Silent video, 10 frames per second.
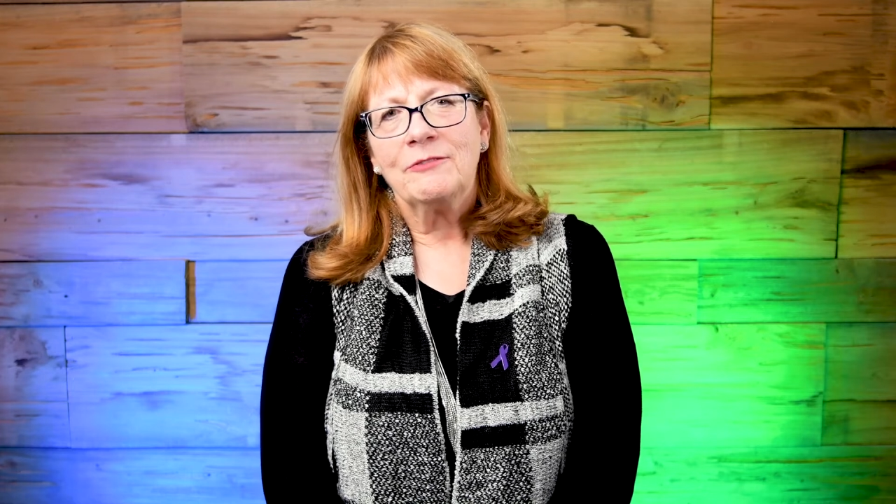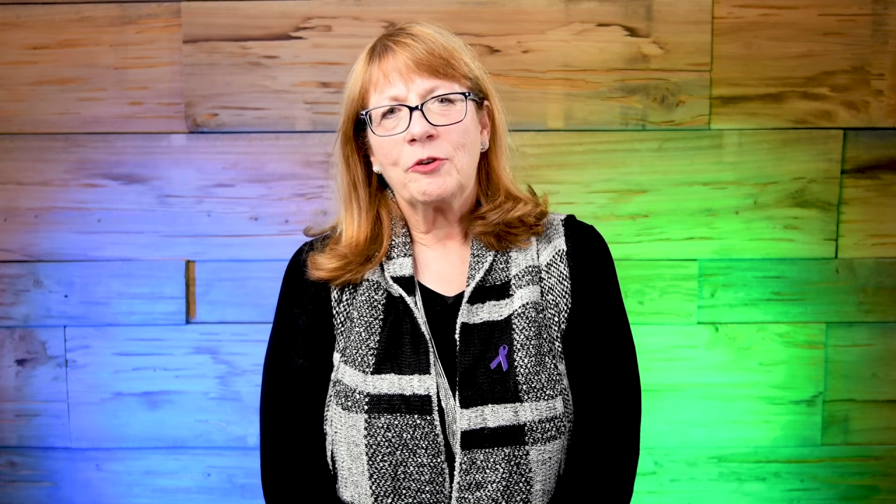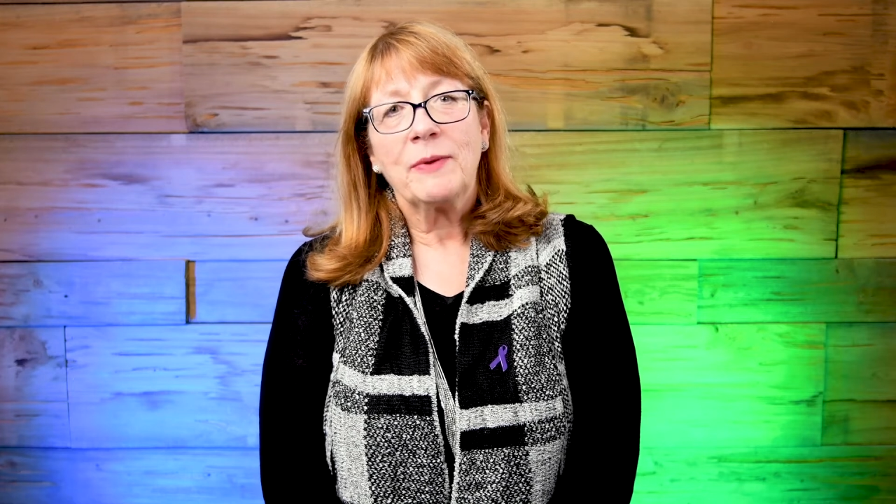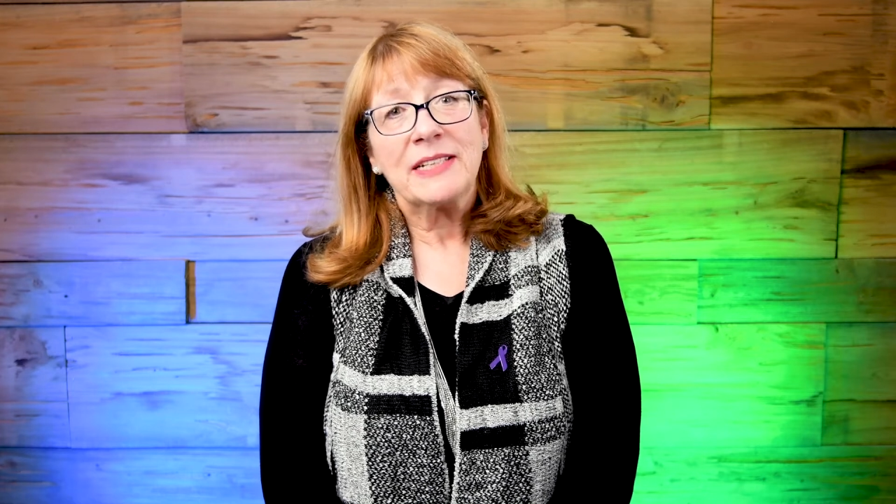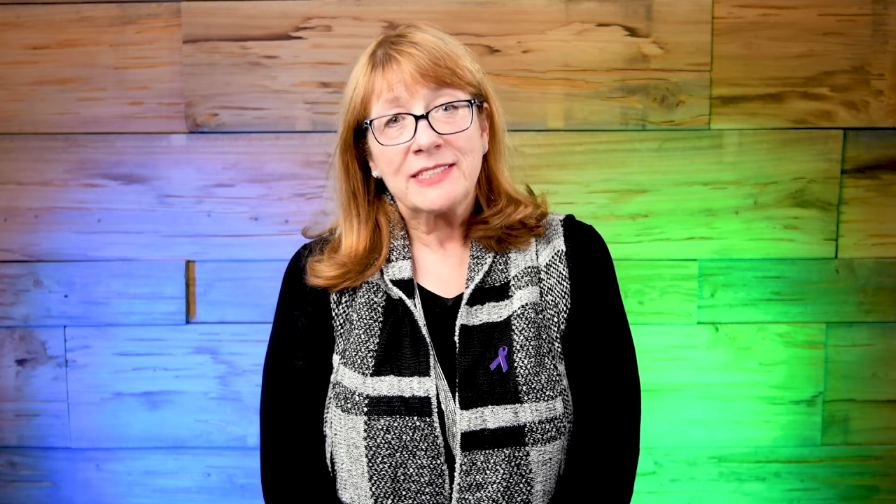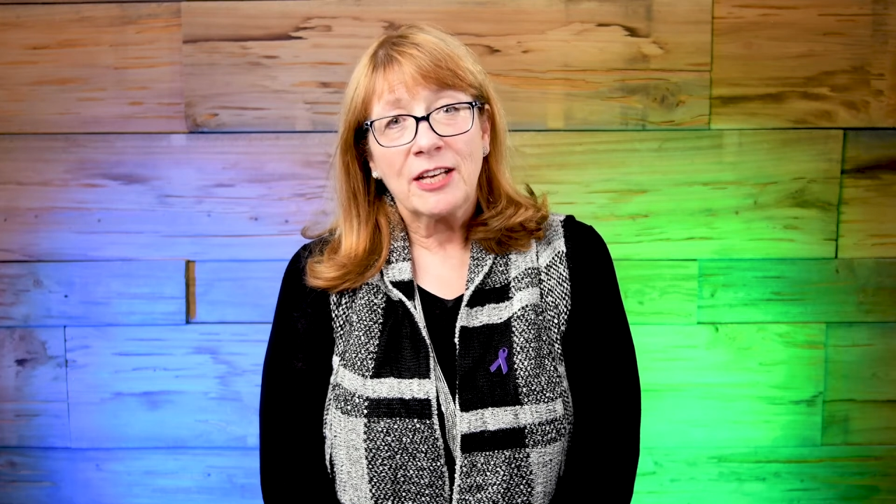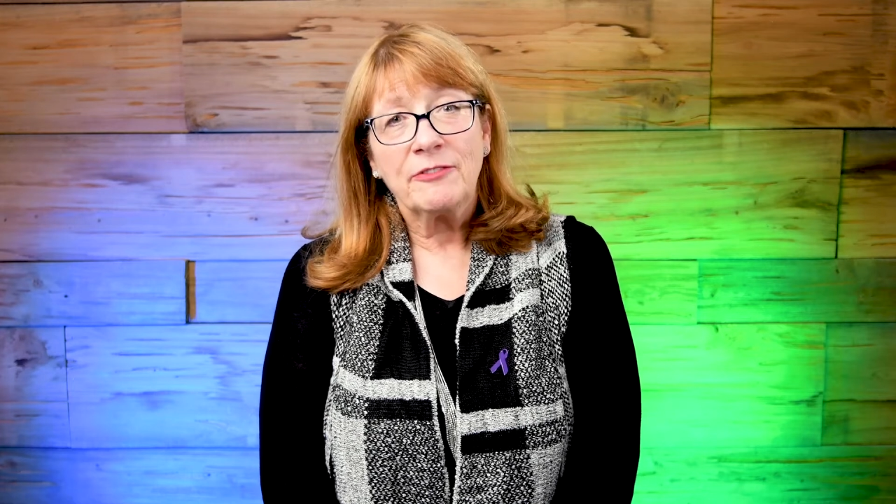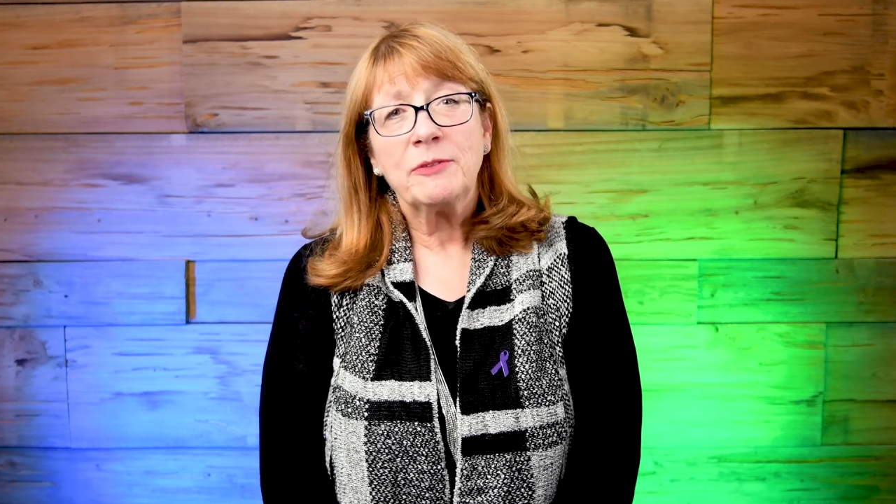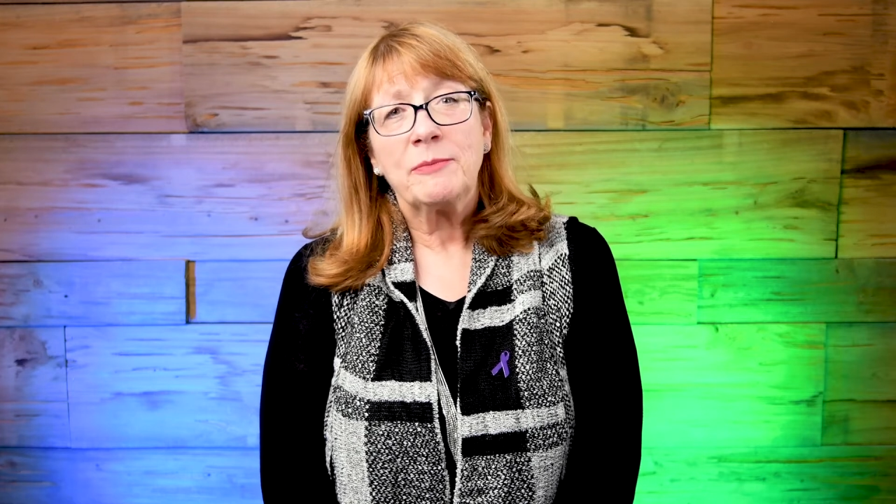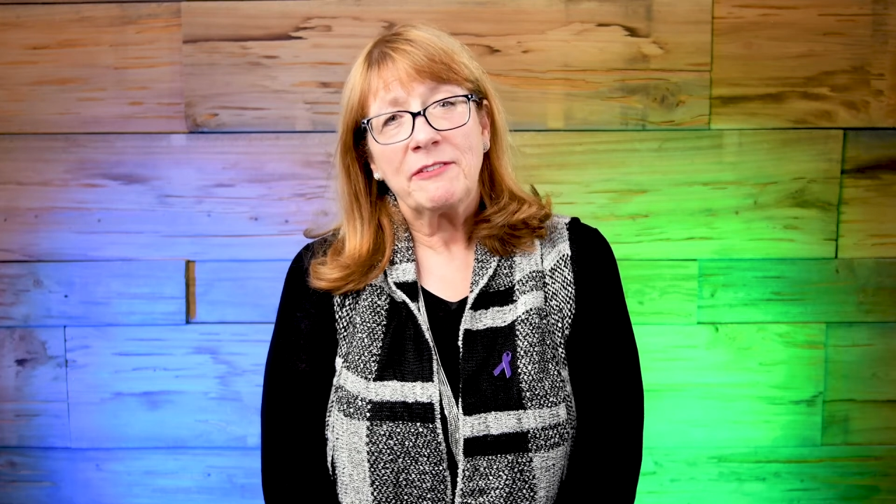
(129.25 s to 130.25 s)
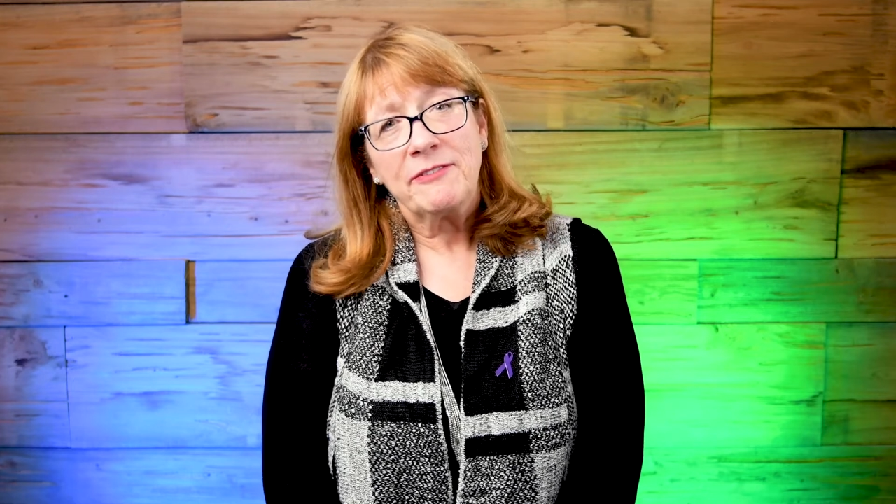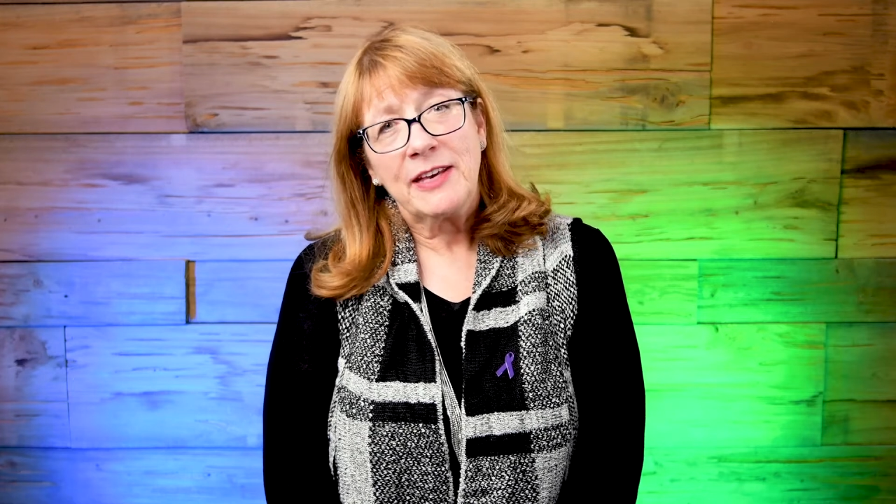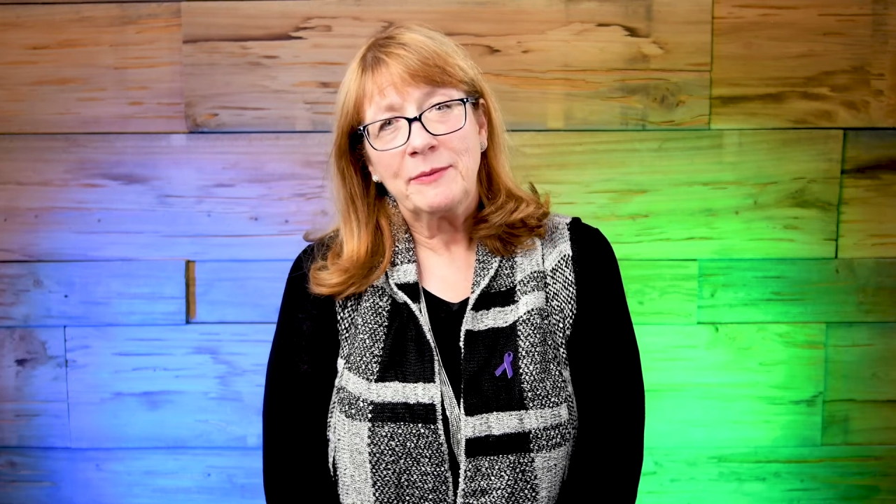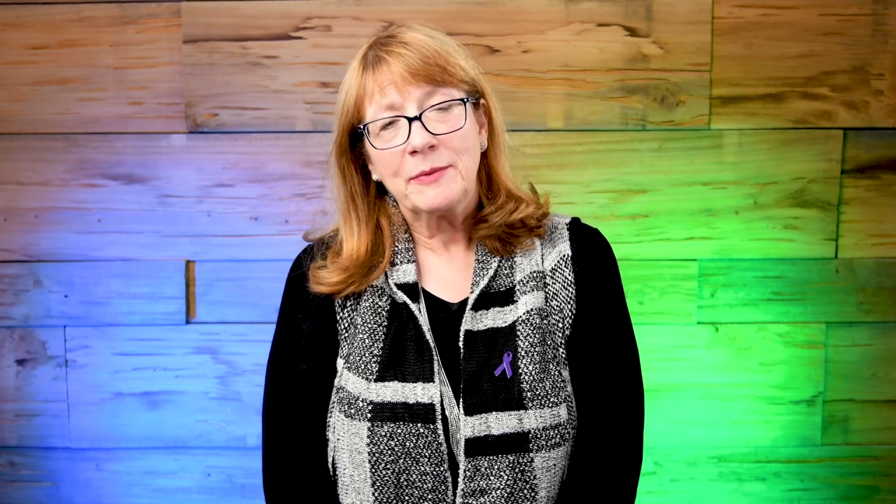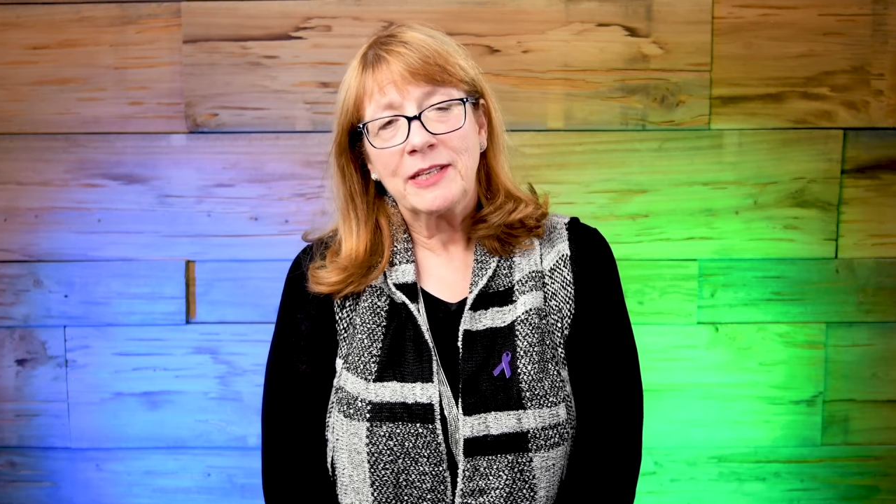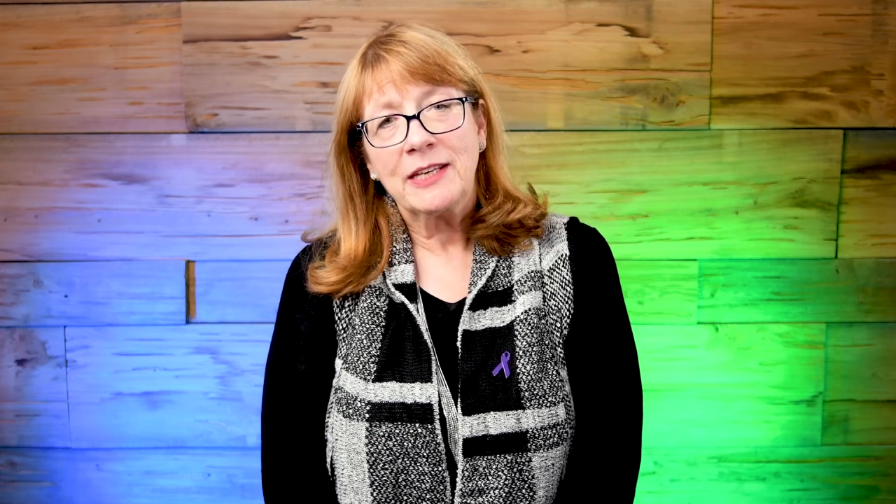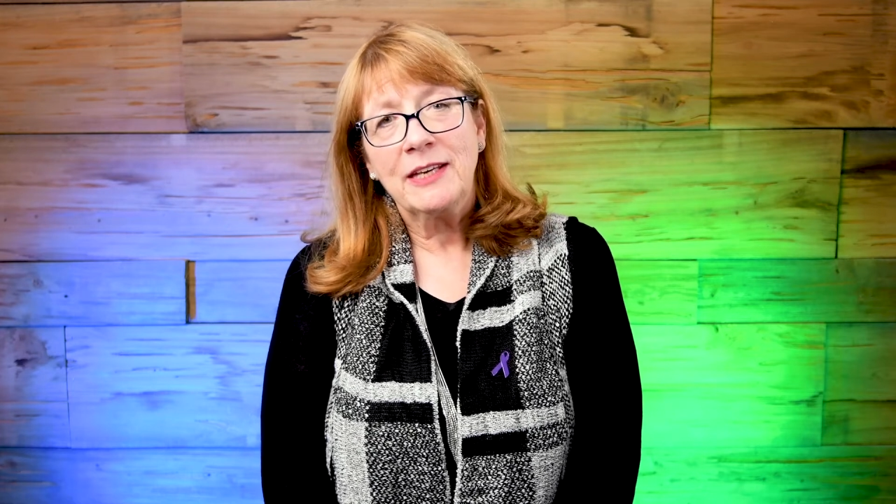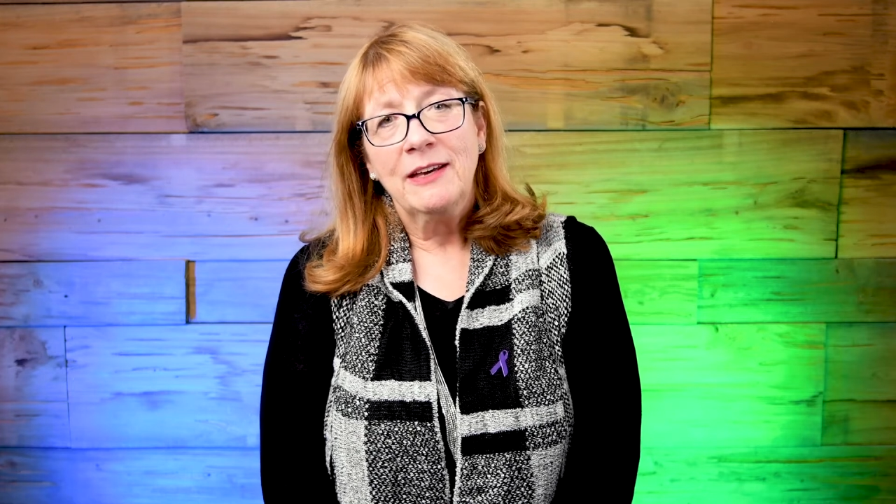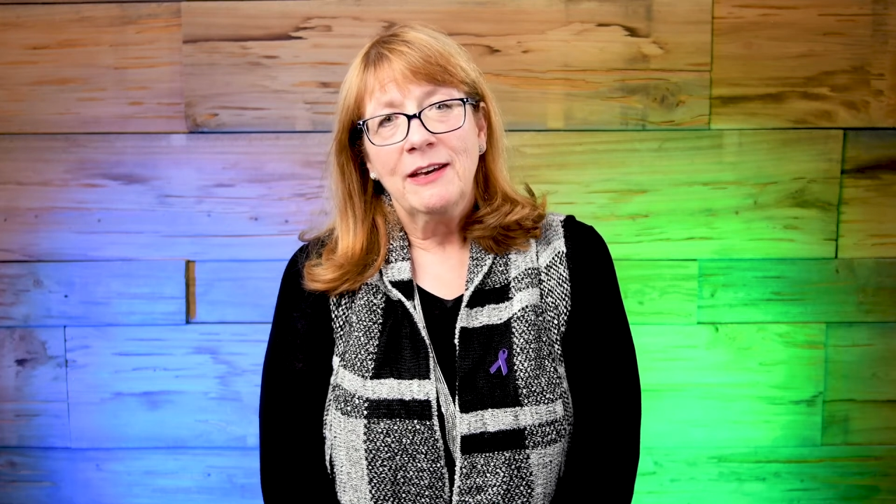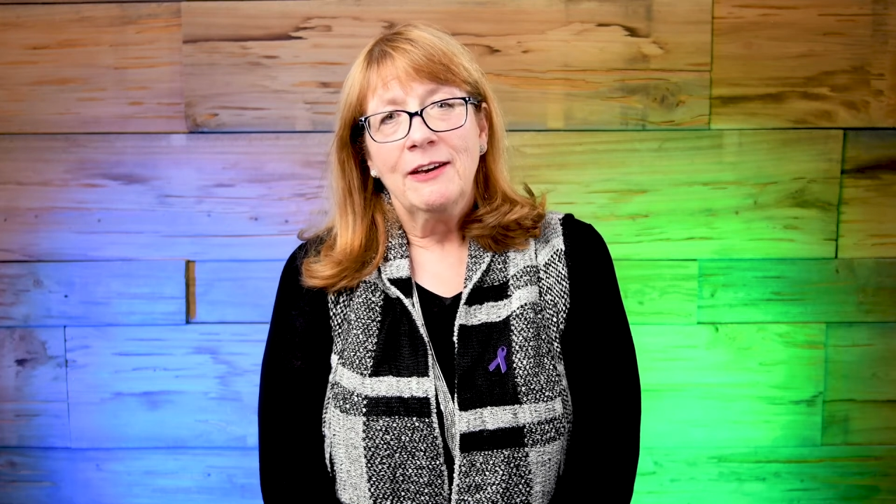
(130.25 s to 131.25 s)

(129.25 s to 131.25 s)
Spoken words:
for myself and my family,